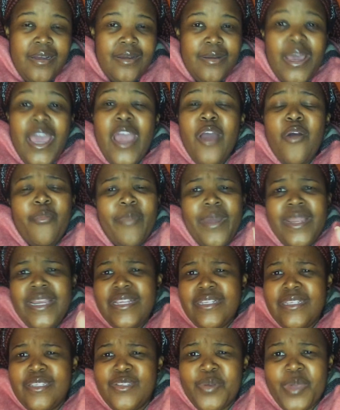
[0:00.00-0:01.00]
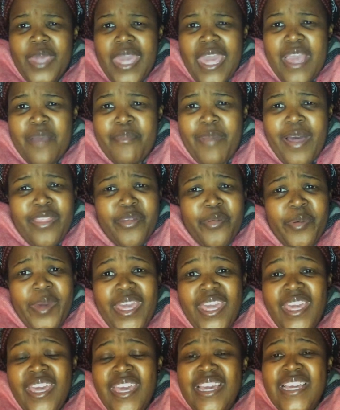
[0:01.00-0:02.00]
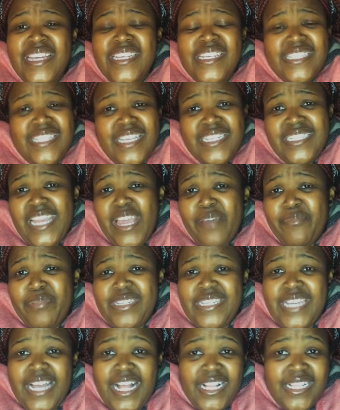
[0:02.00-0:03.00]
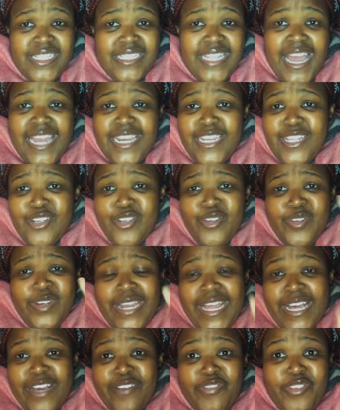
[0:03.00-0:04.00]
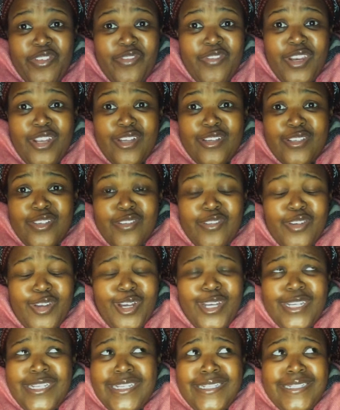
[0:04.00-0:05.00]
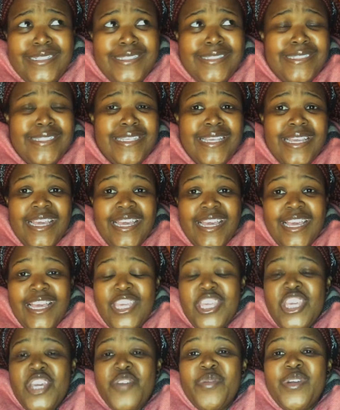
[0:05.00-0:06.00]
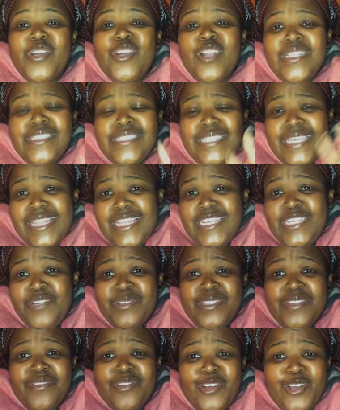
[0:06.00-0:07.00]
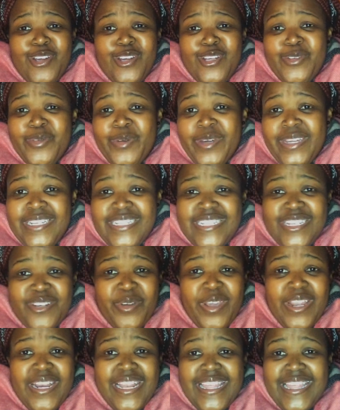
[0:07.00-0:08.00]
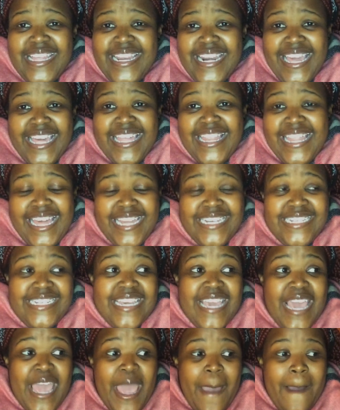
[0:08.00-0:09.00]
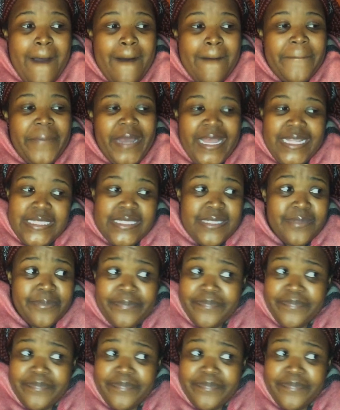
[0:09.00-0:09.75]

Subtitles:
Oh, my niece is okay, by the way. She's such a happy child. I'll include like a few videos of her. You would not say that she was even hurt or injured or anything like that. But